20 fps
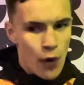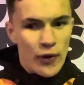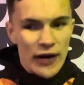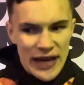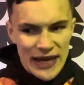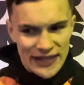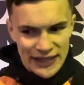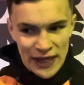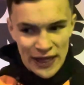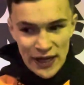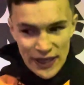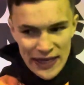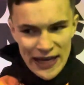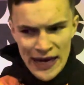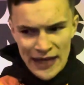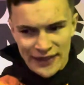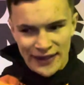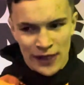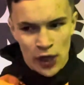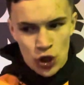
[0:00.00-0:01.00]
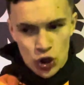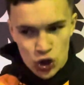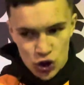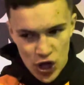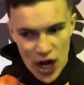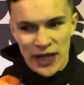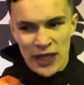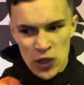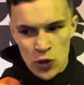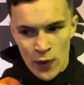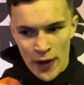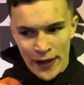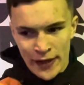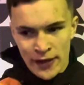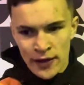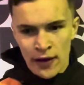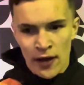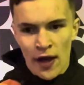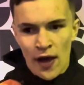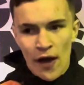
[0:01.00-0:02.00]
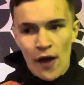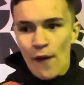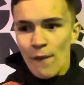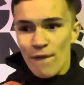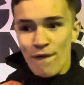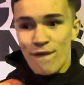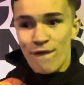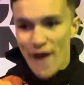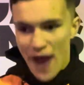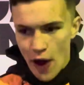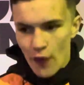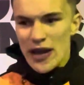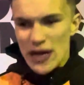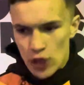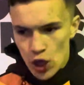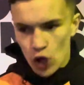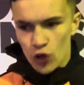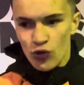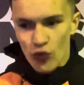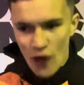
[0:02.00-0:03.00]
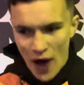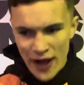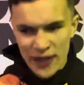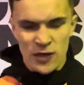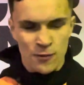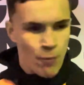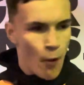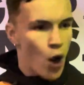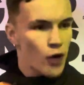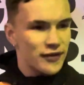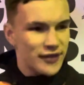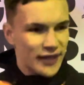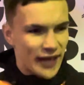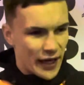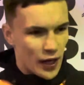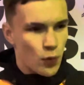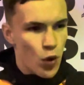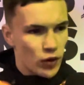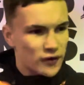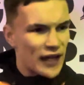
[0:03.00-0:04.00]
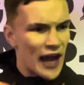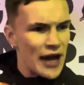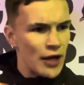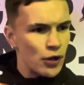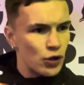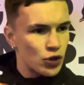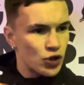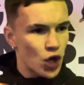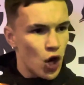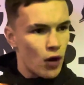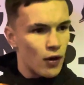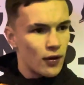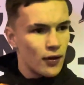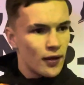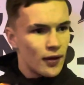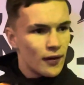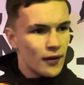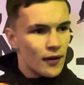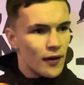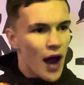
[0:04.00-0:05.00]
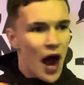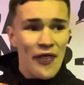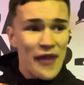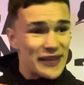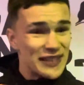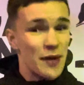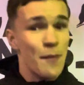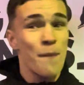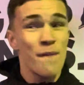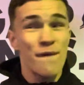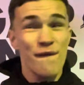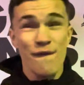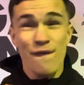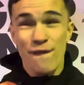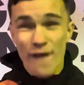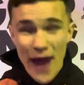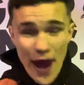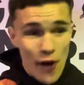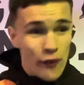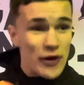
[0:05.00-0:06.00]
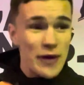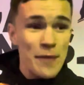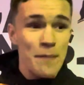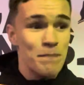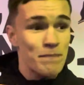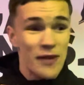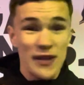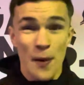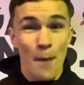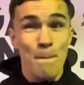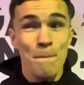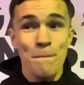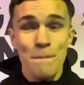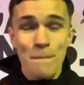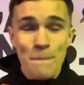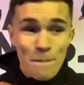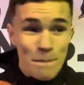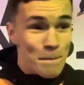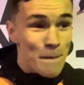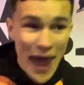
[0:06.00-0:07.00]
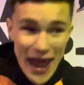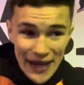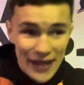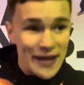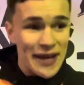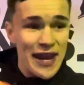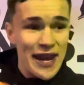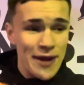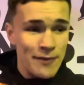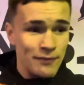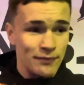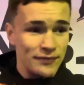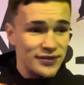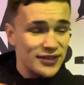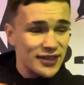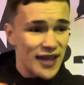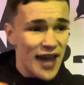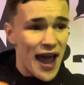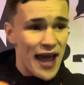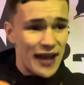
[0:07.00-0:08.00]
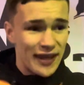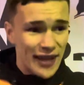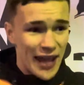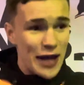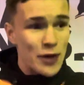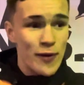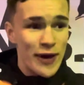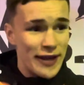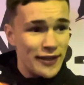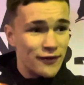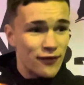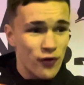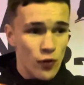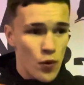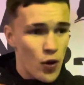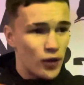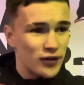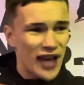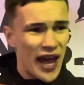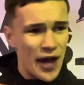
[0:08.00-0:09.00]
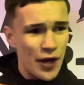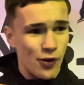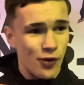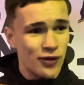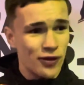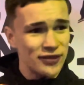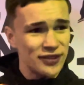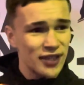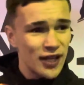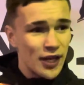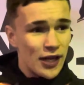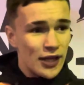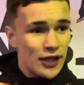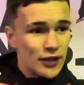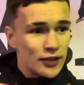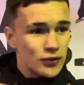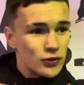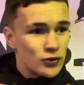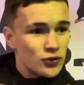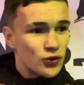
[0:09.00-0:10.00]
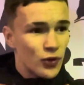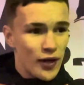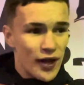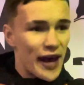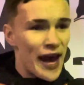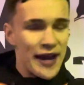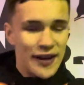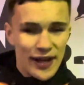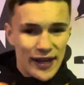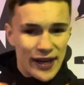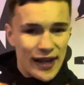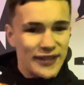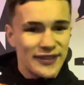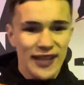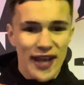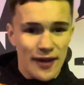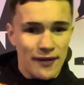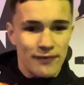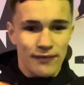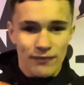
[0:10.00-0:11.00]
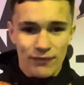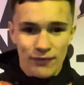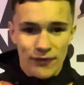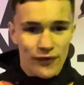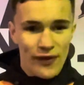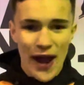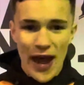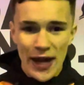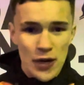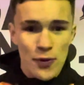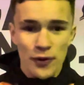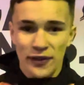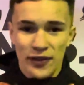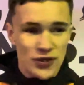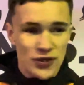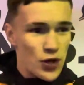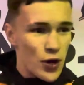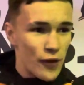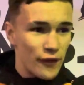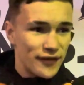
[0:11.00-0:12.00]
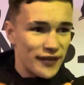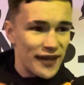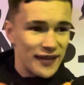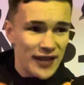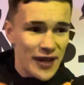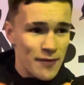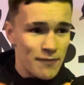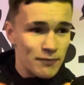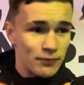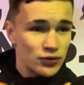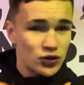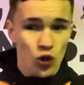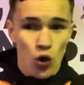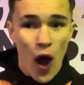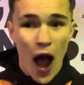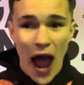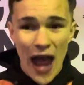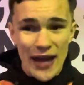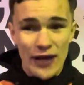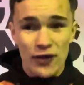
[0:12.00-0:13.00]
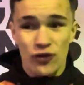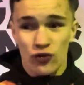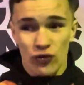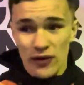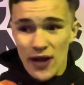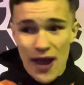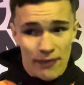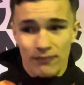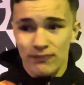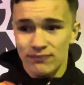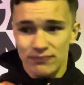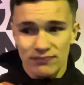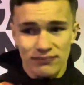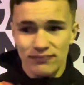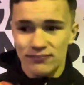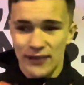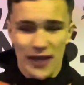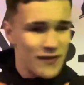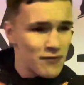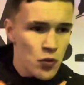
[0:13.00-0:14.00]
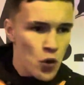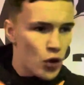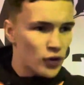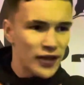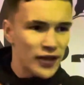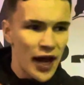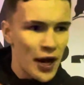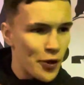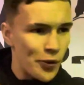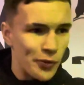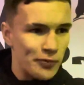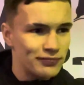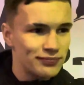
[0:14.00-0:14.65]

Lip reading: he is in a genuine, very good ranked spot to get a world title shot. And there's some mega names at lightweight for world titles. So again, like I said, if anyone deserves it, it's him. So give him a world title.